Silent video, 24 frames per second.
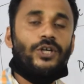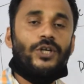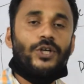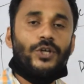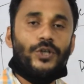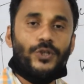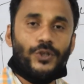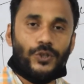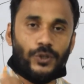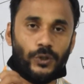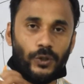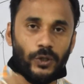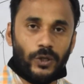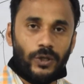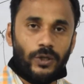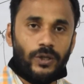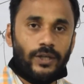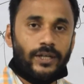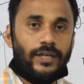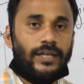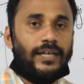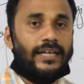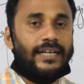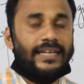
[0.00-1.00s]

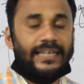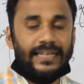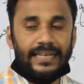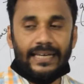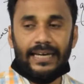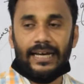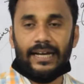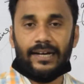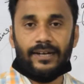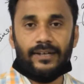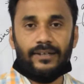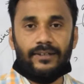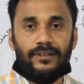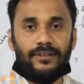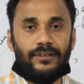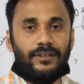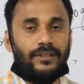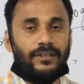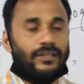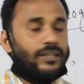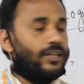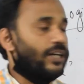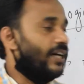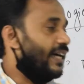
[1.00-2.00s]
So
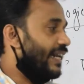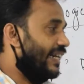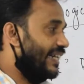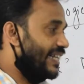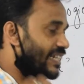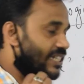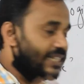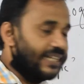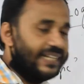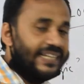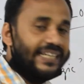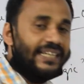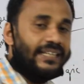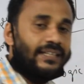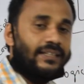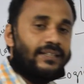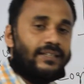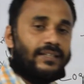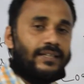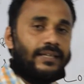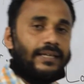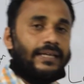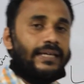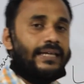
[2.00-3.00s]
here, reasoning
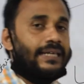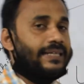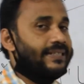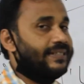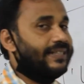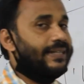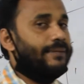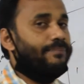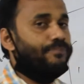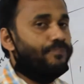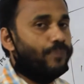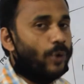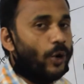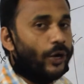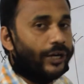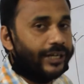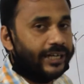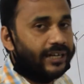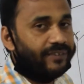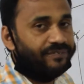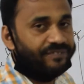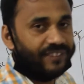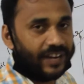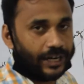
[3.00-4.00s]
is an
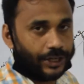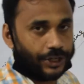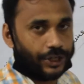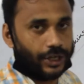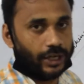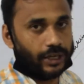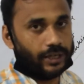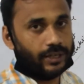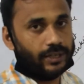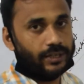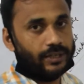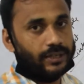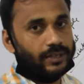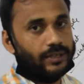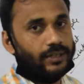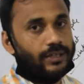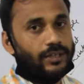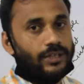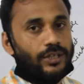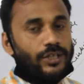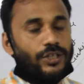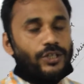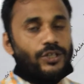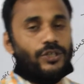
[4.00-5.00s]
important
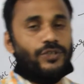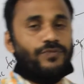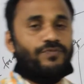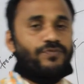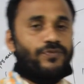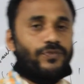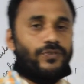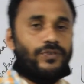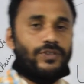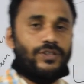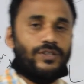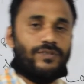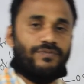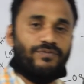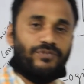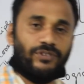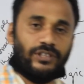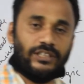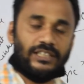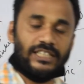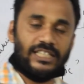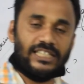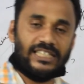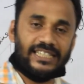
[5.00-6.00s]
factor for
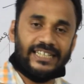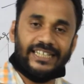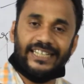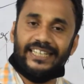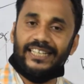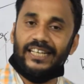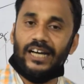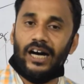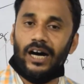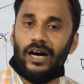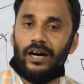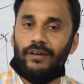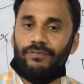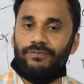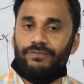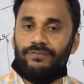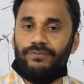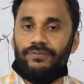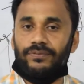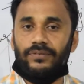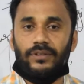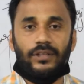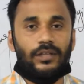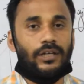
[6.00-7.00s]
the study of
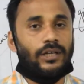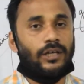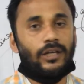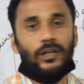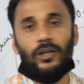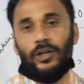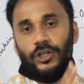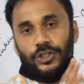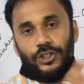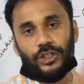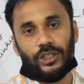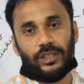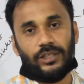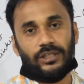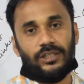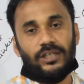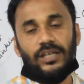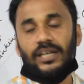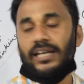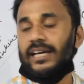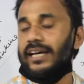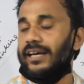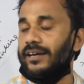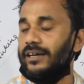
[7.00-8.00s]
logic.
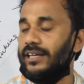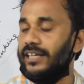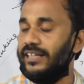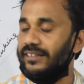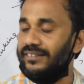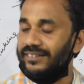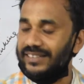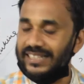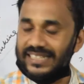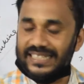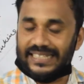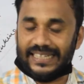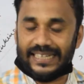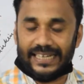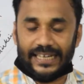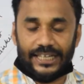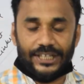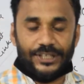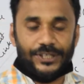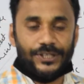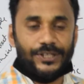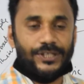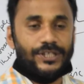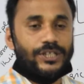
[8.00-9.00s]
In this
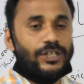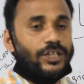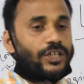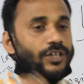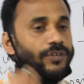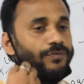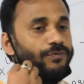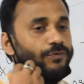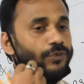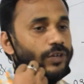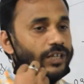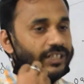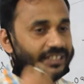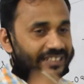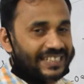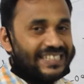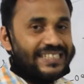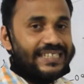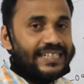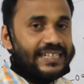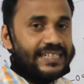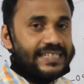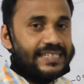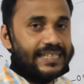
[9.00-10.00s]
case, for
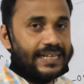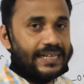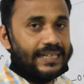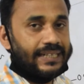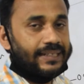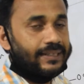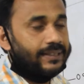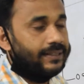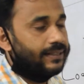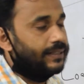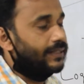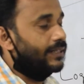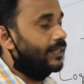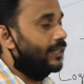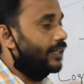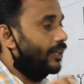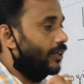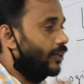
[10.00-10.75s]
this reason,